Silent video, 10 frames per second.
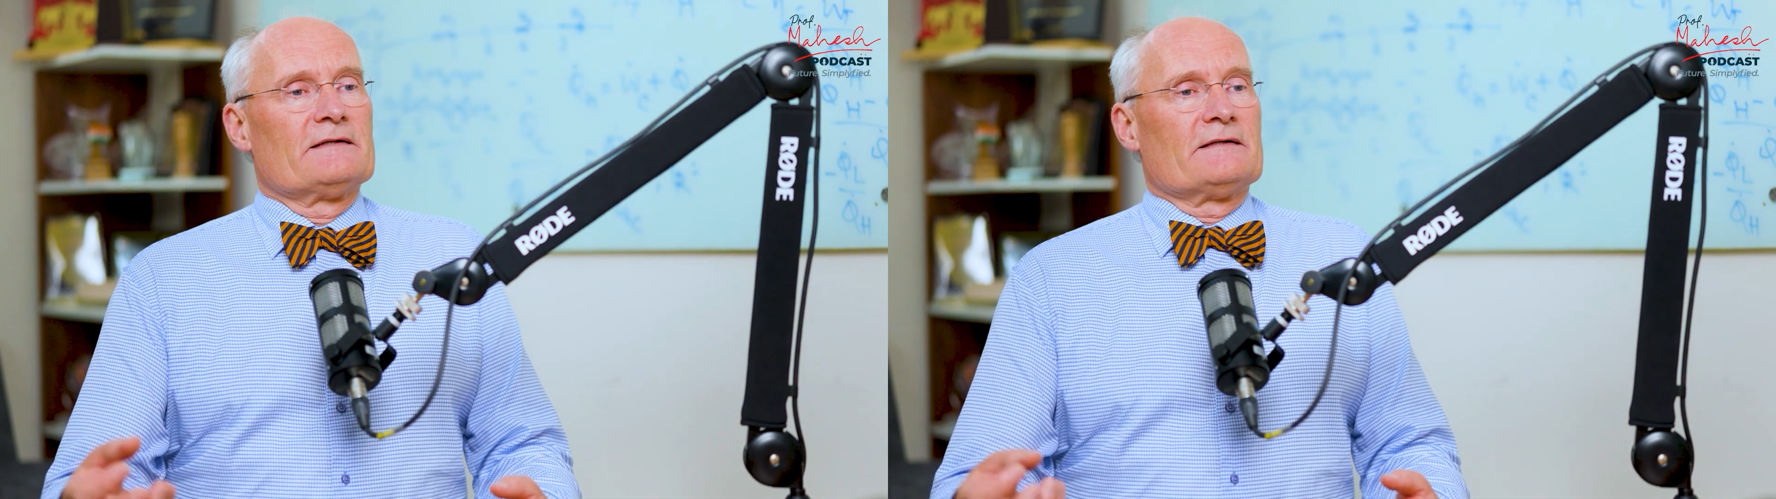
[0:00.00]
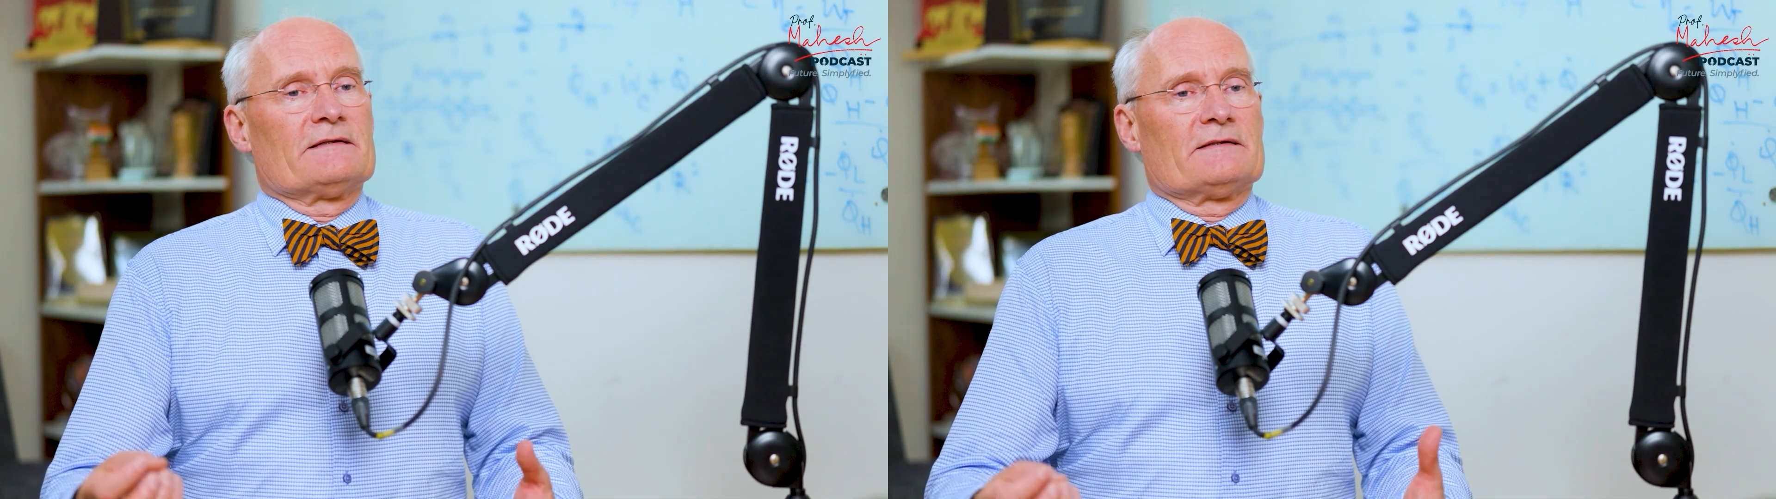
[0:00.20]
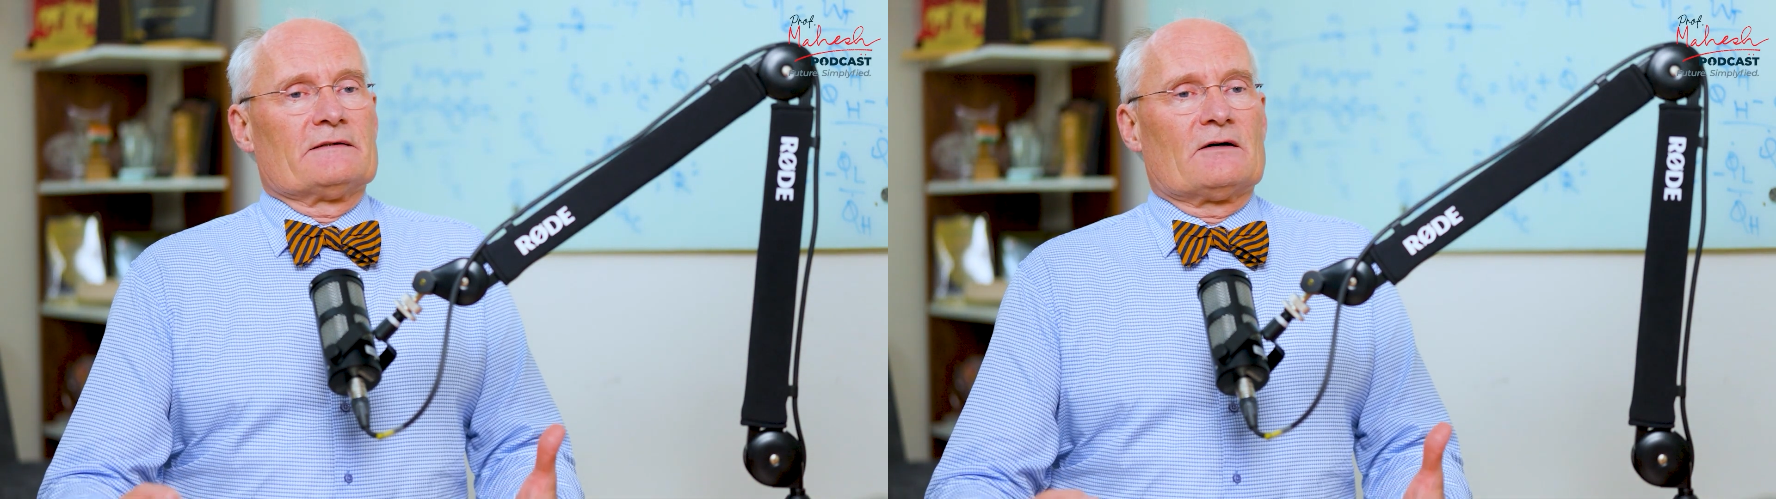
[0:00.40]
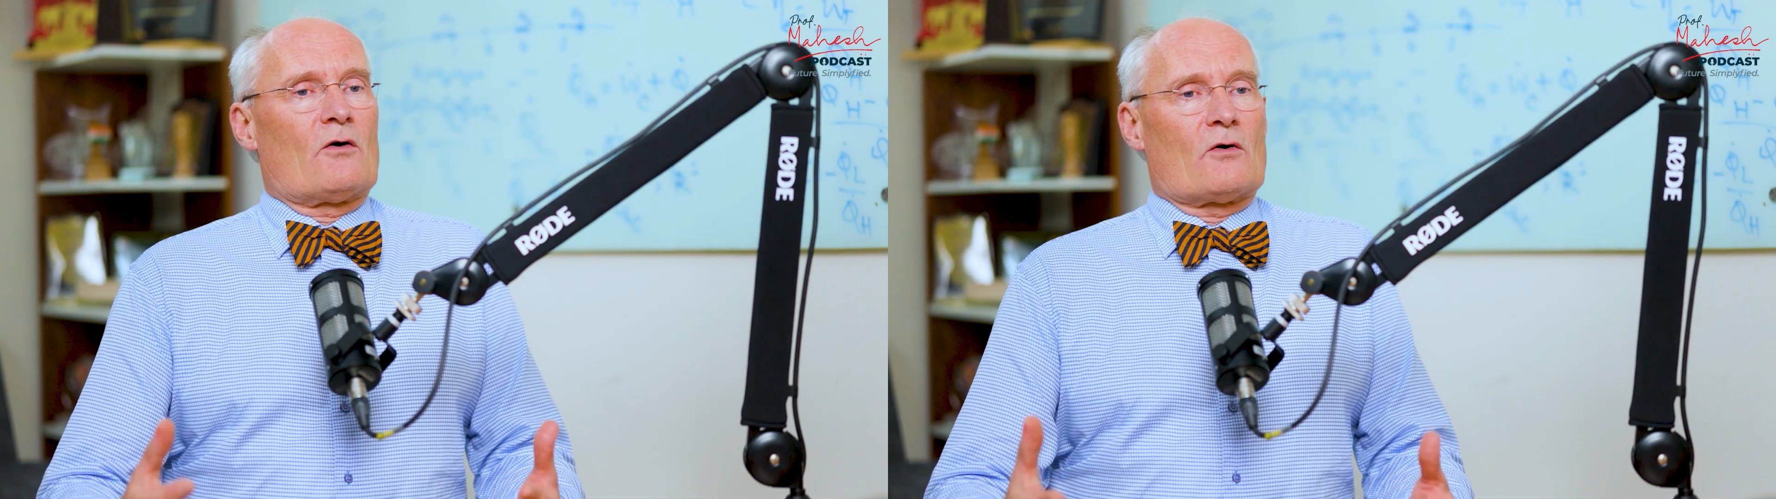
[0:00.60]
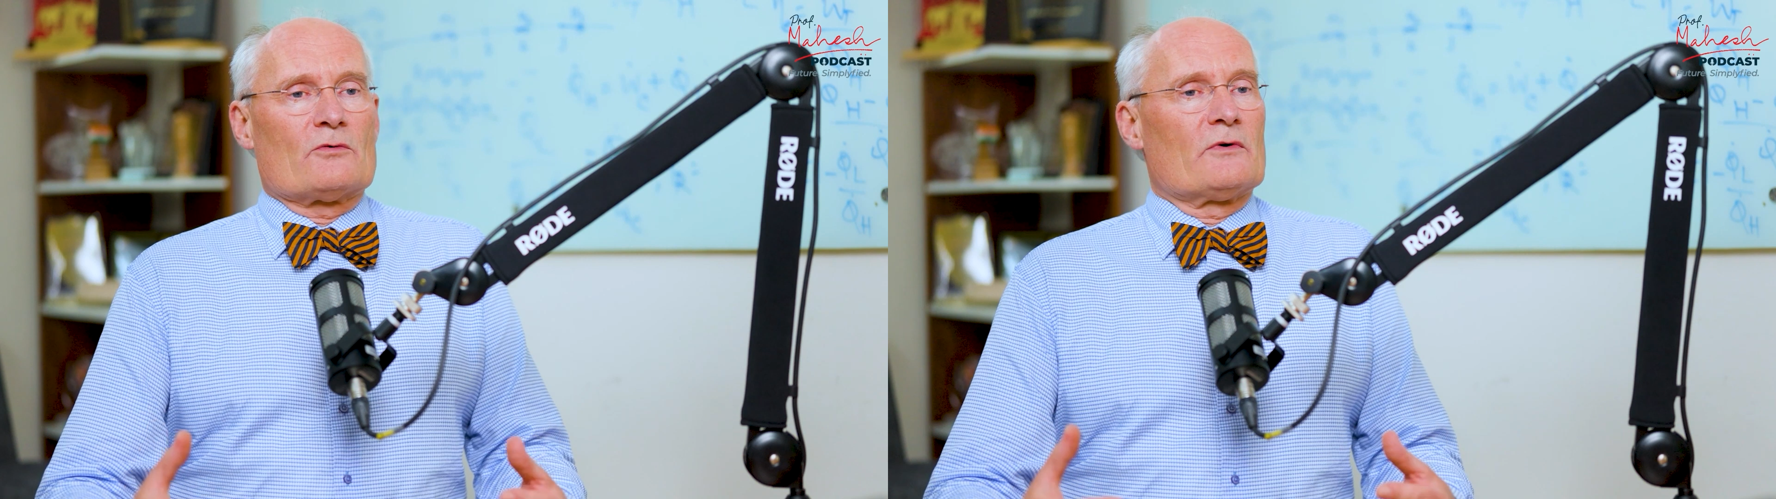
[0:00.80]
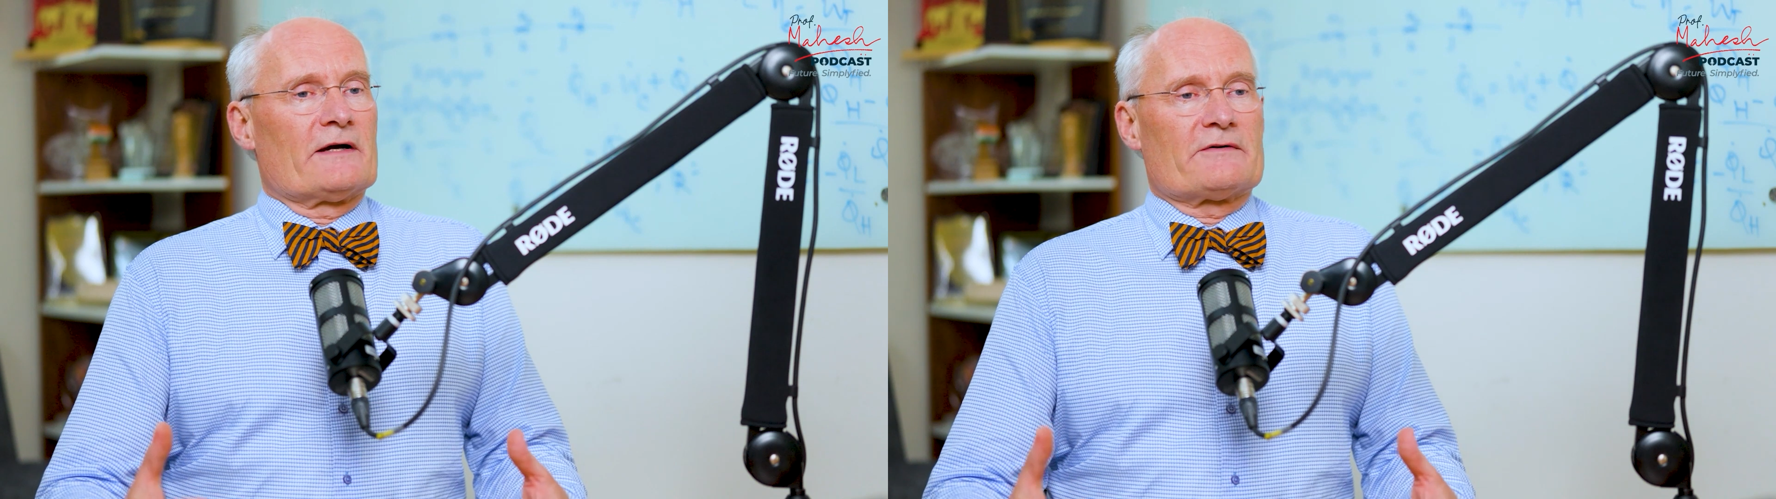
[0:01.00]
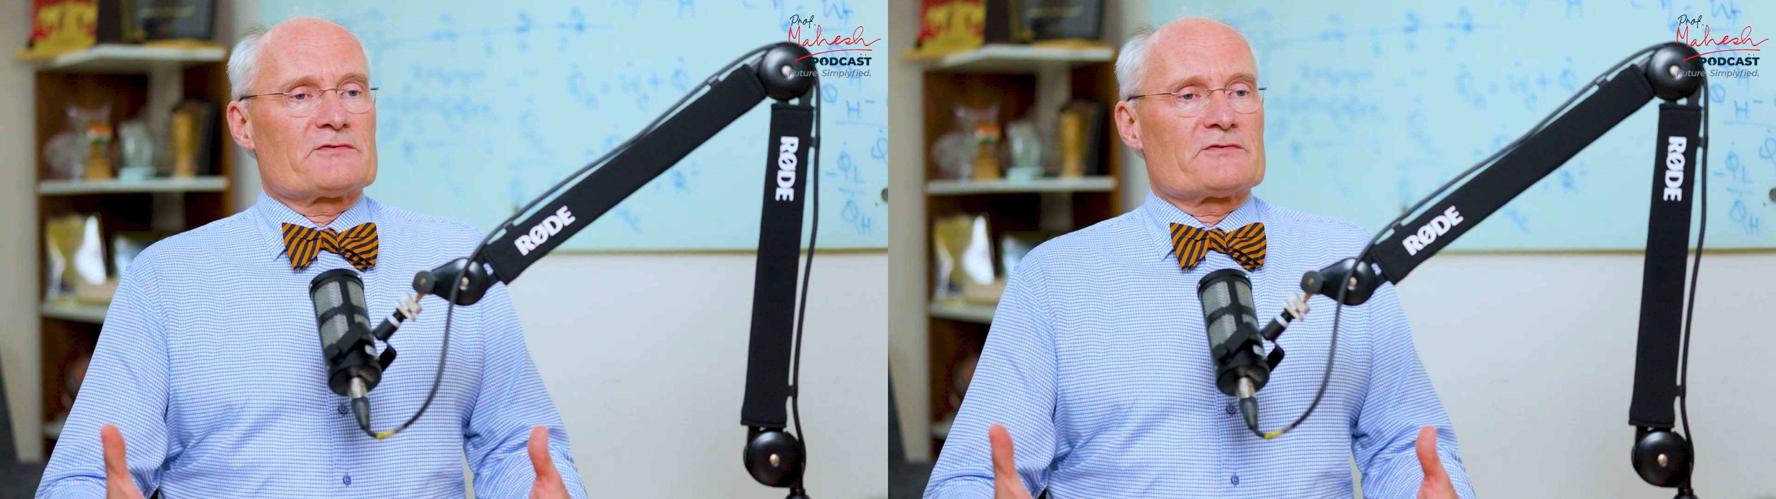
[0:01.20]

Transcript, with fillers: hardware,